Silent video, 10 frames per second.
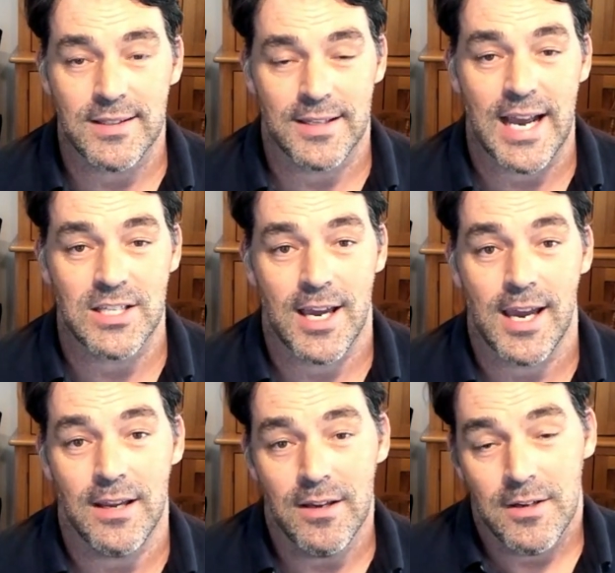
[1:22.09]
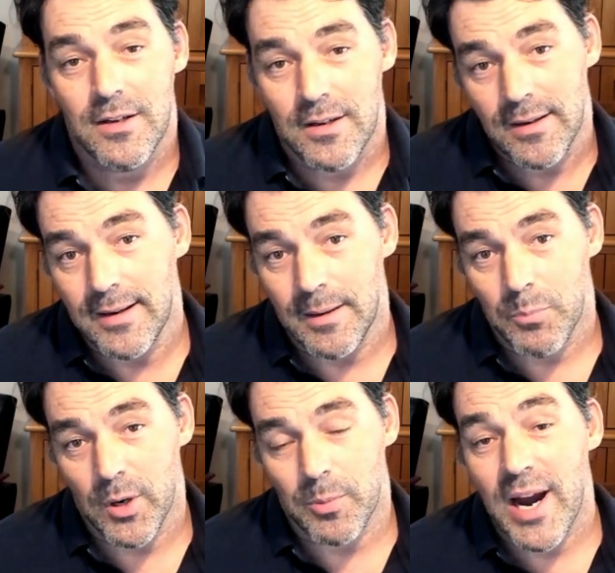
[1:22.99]
And as a
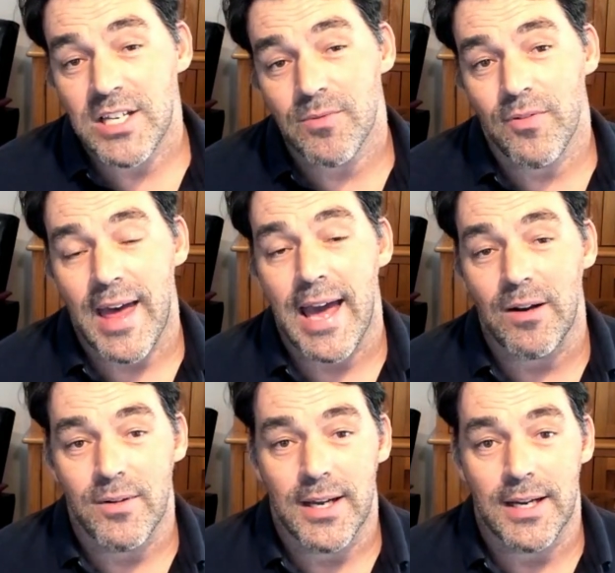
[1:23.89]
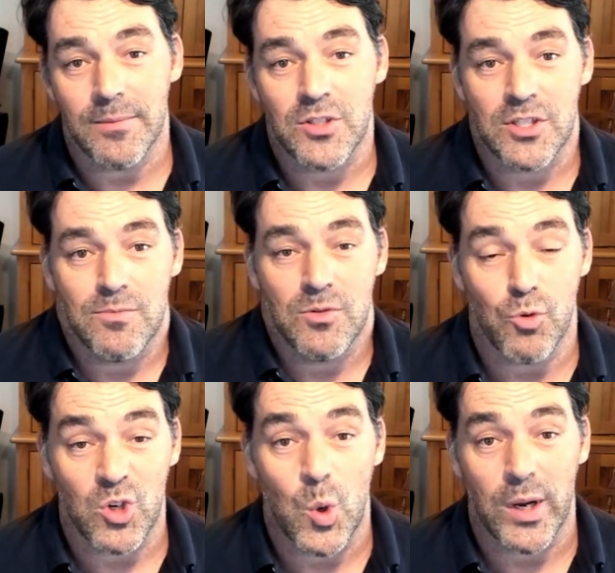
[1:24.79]
preparation for that, we're just
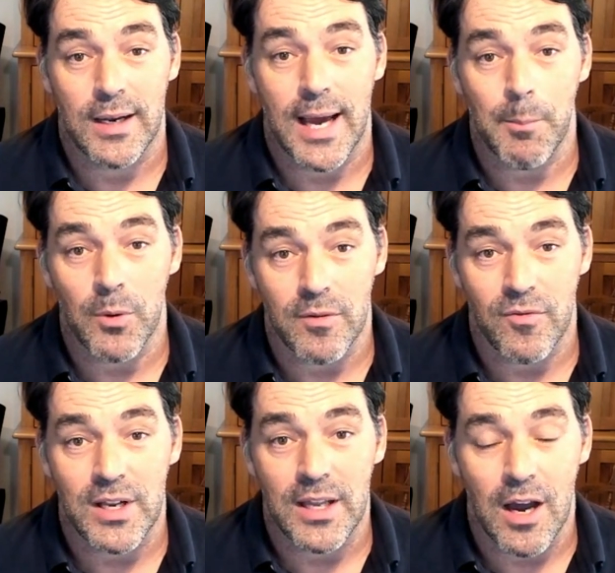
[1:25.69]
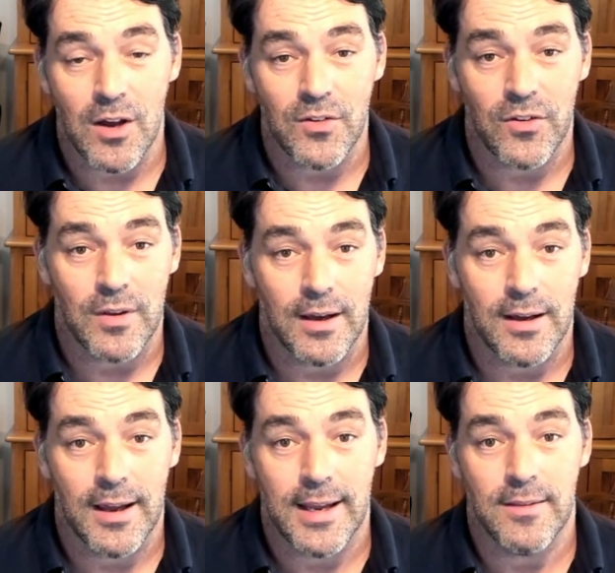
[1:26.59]
recording a number of videos,
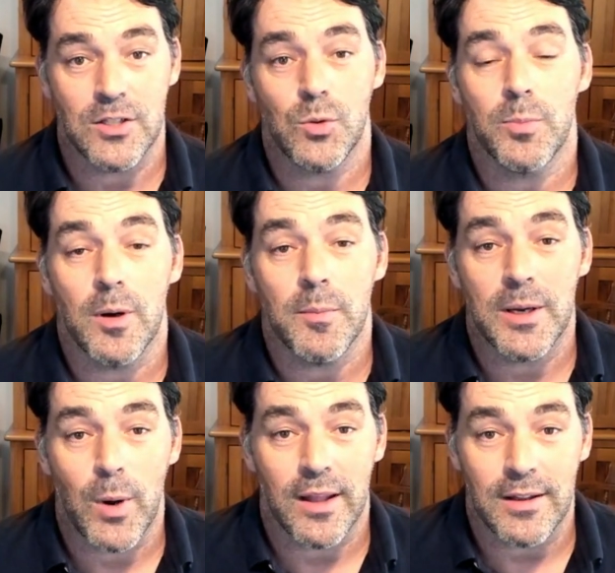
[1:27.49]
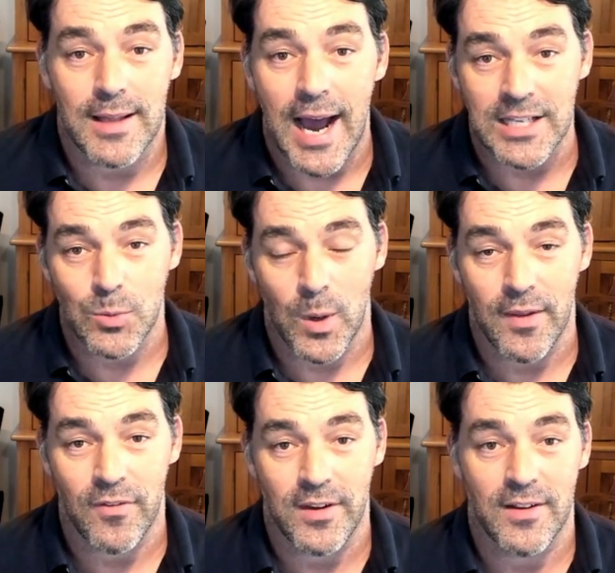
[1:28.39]
and this will probably be one of the last
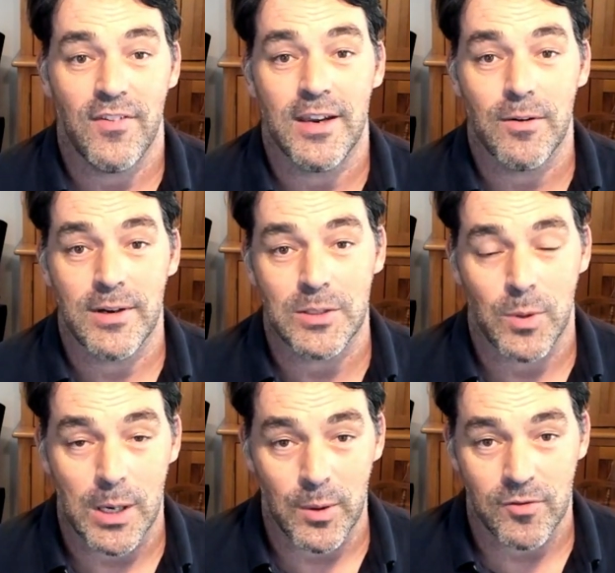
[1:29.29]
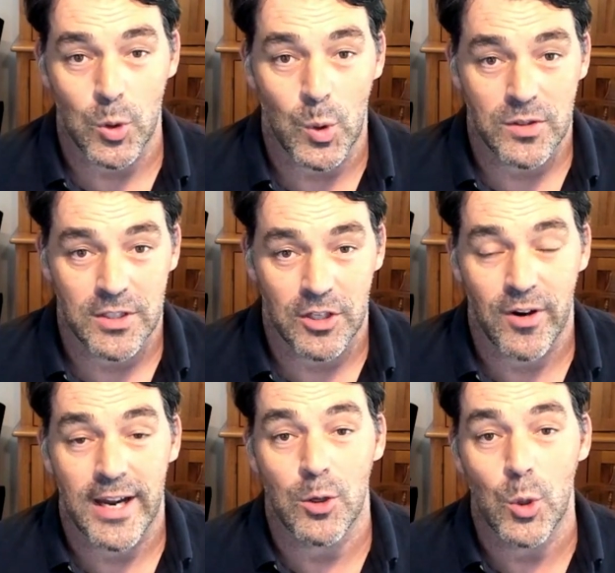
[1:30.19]
ones in a series where we've talked to
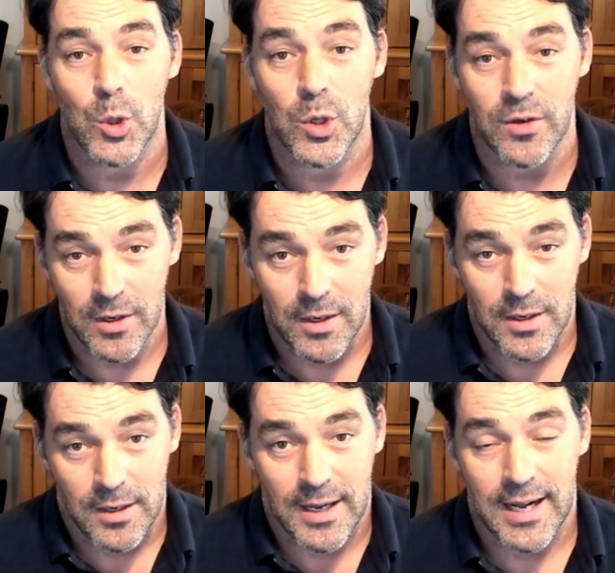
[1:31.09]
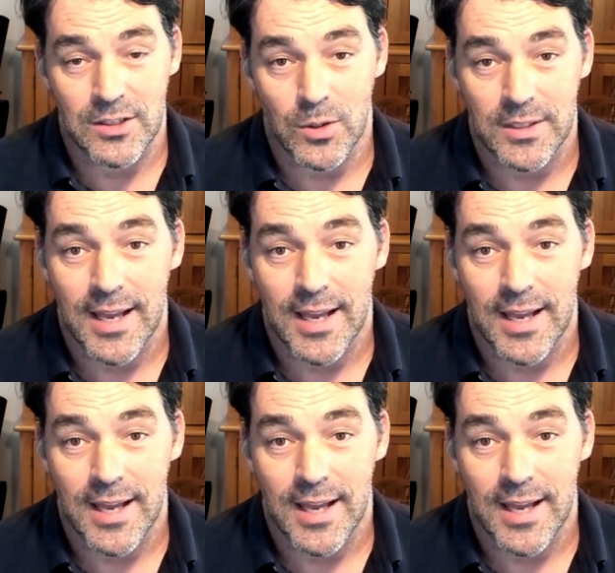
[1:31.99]
Greg Hood, Dr.